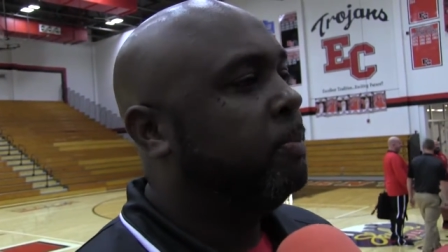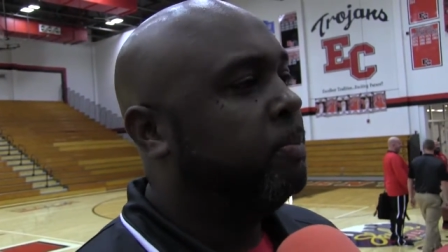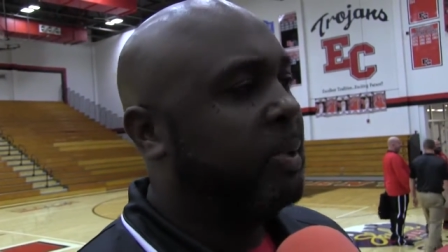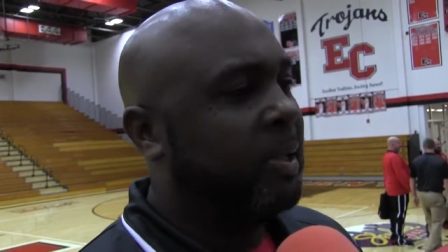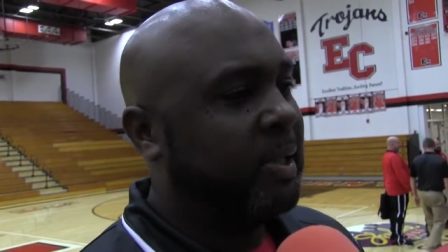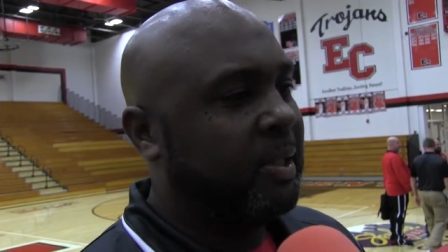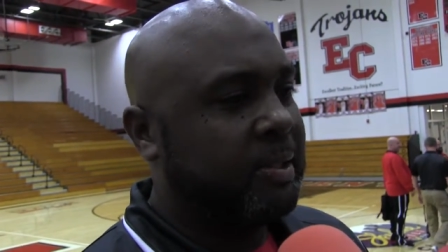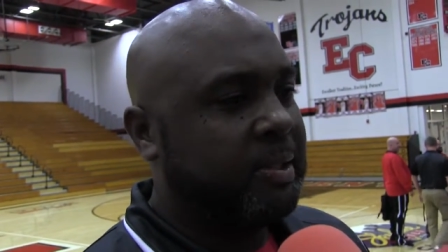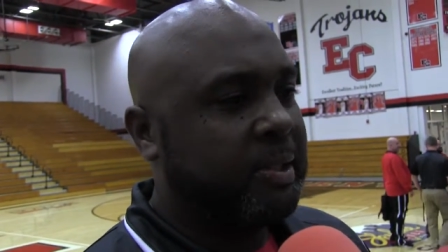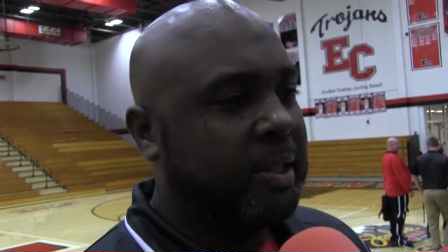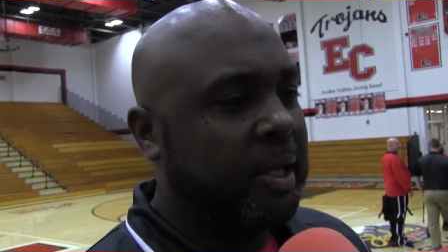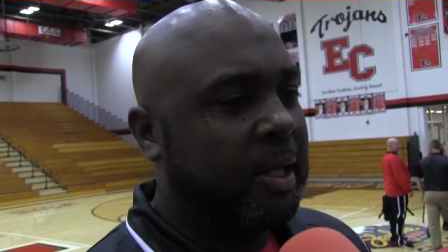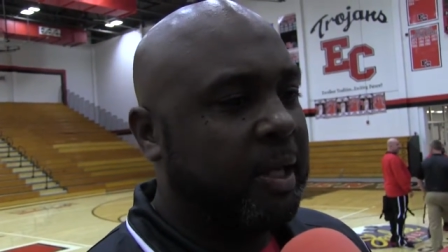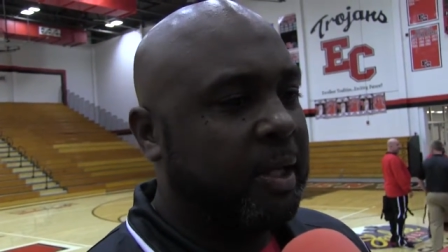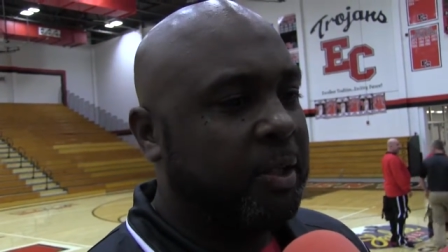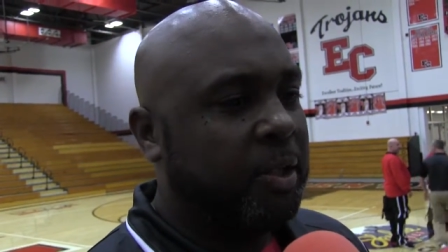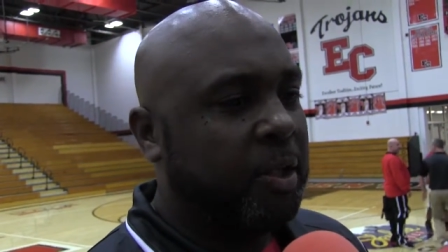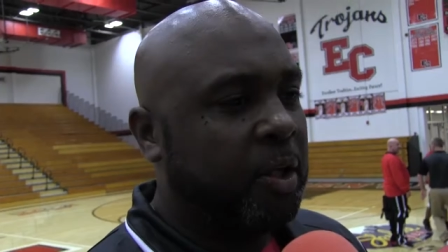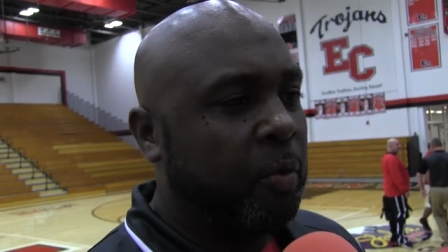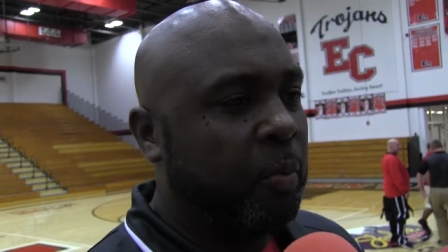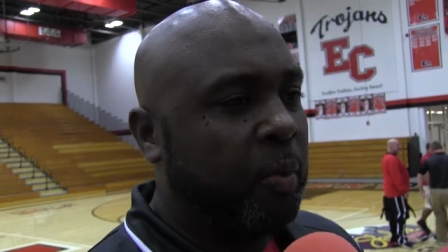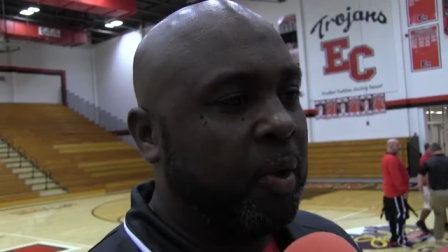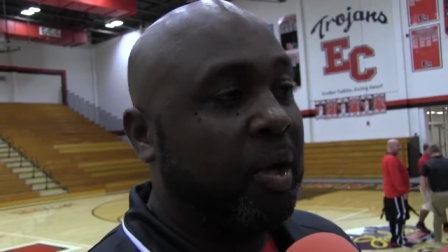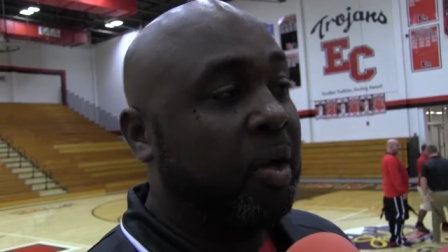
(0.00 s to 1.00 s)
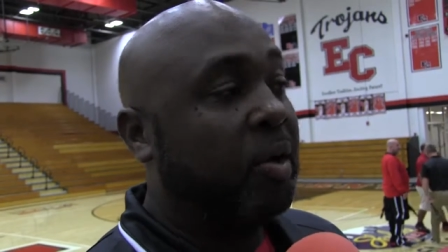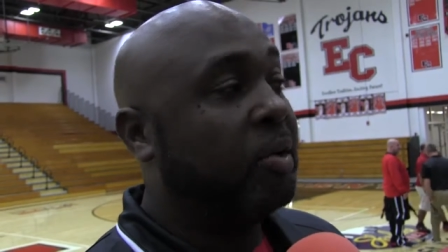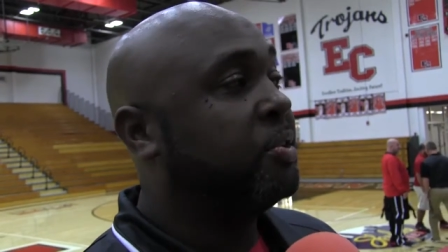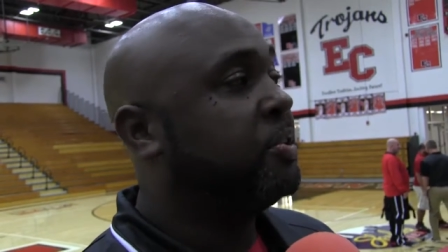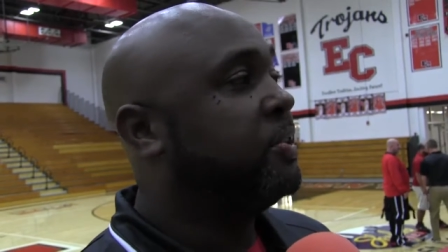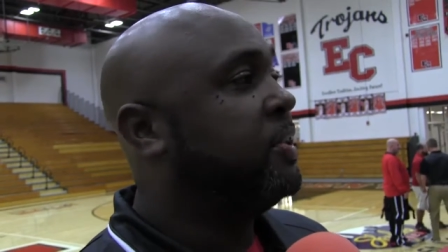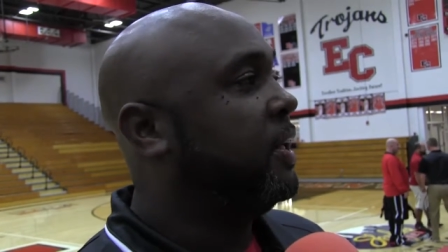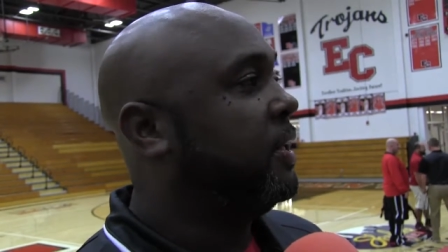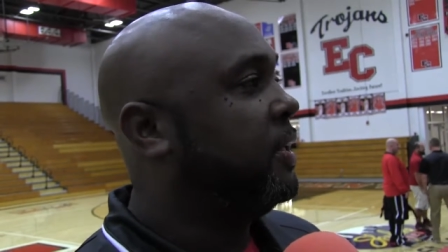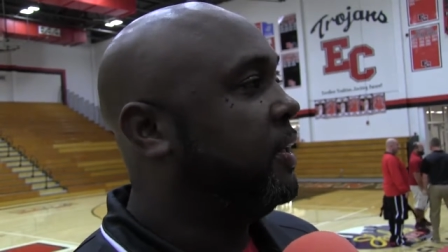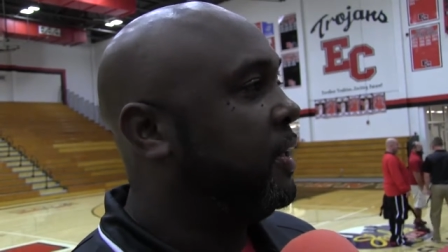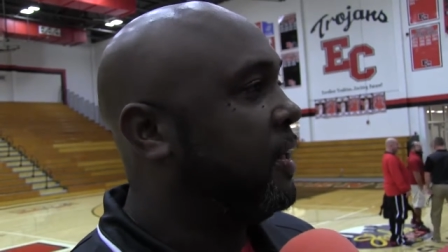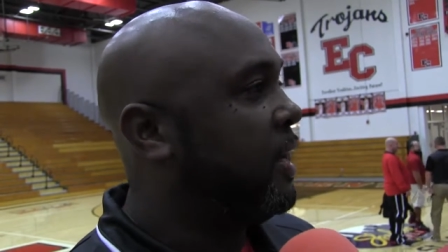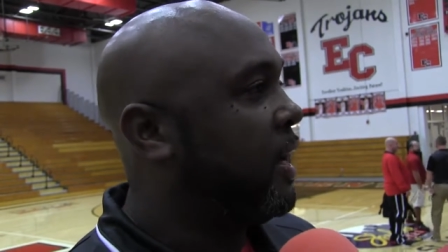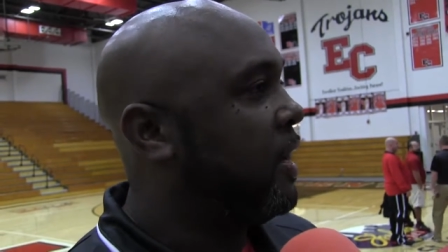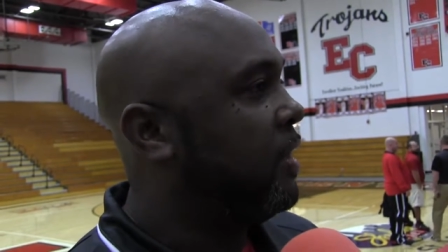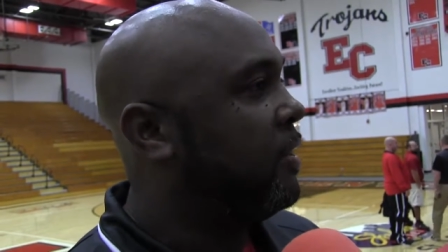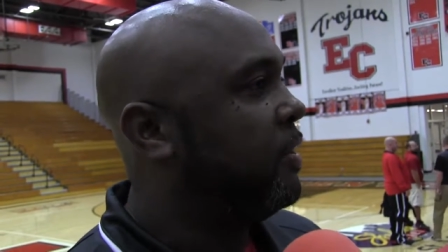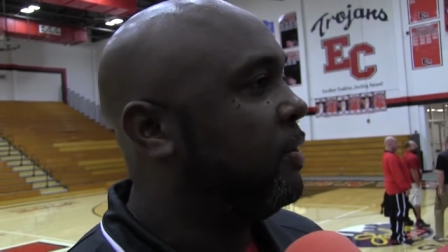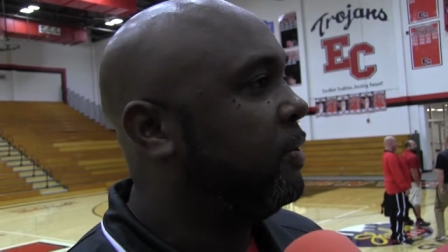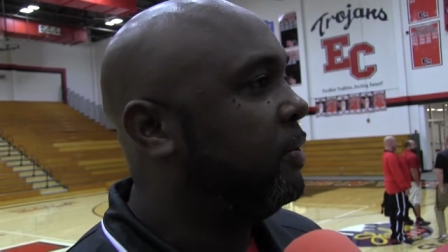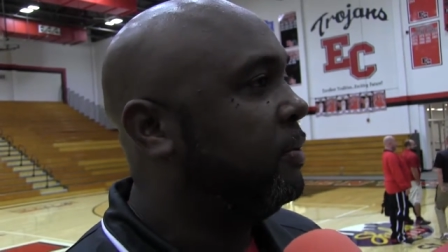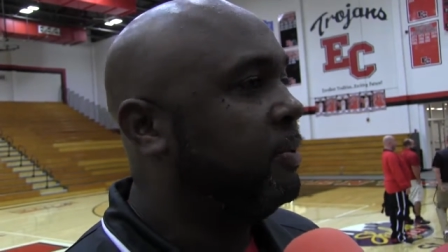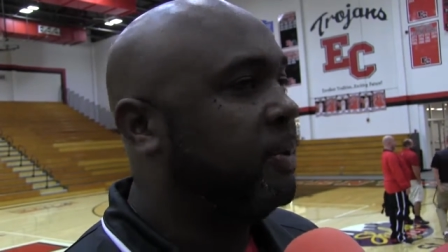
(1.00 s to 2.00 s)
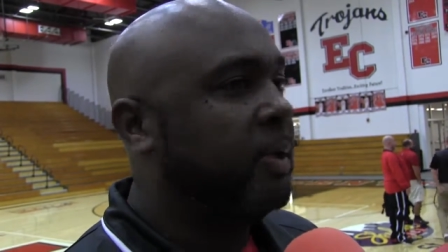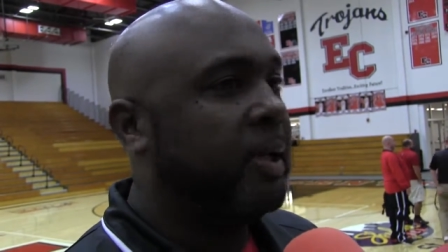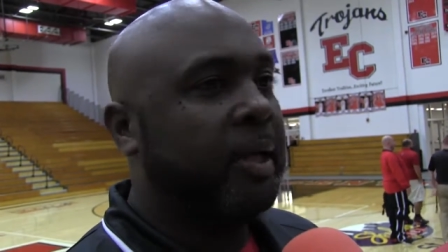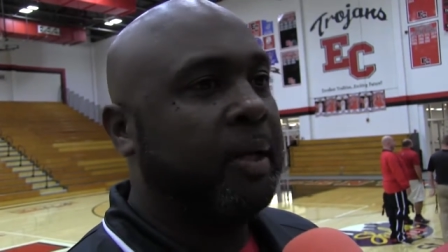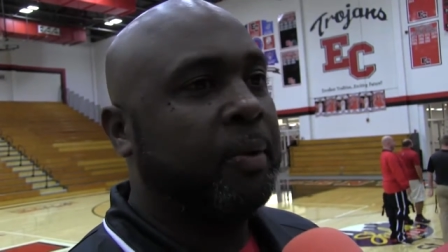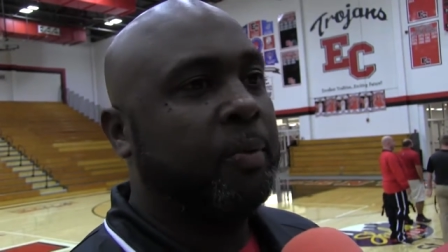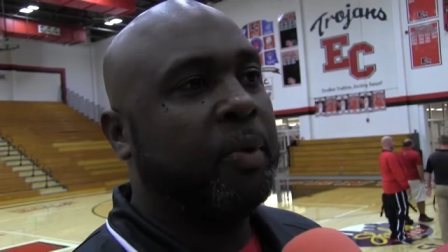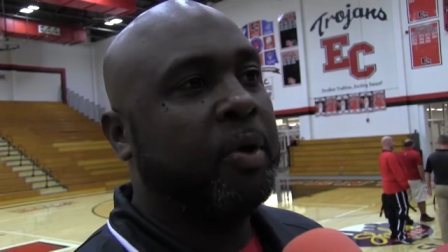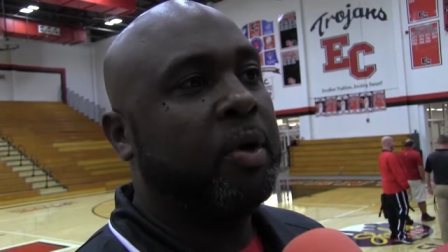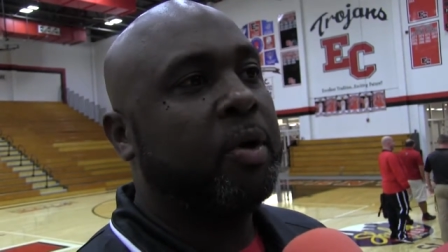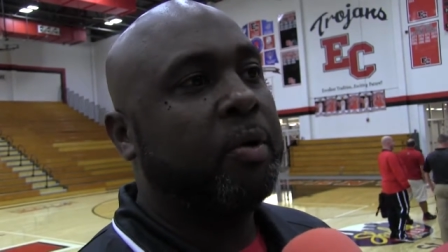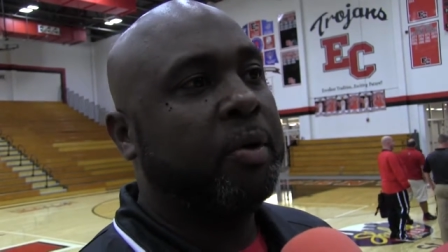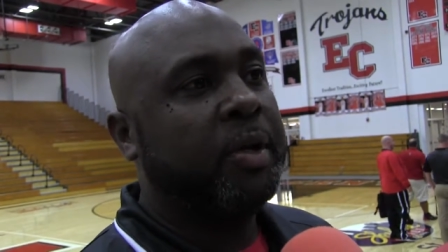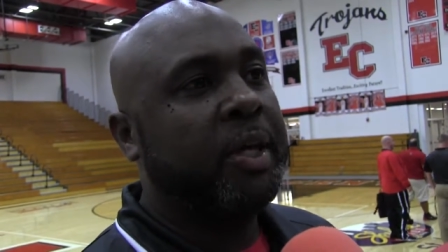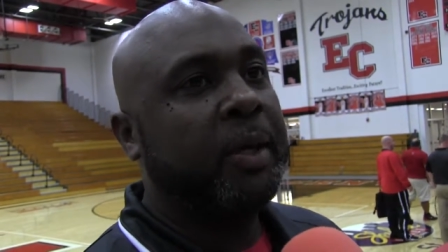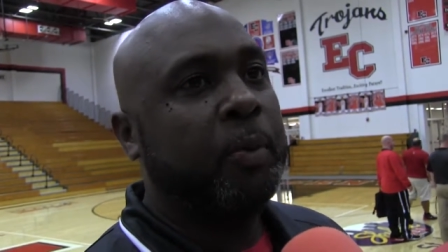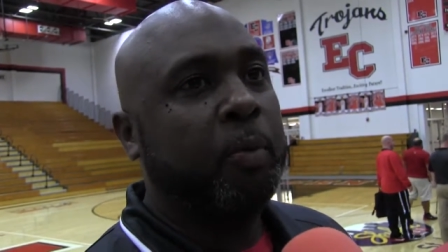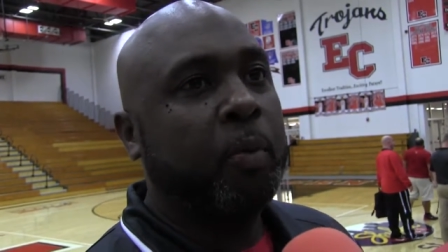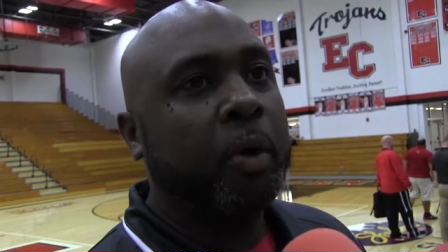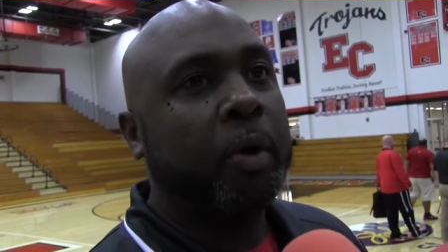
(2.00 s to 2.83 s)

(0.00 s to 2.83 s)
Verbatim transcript: But uh, you know, we're gonna stick together and we're gonna keep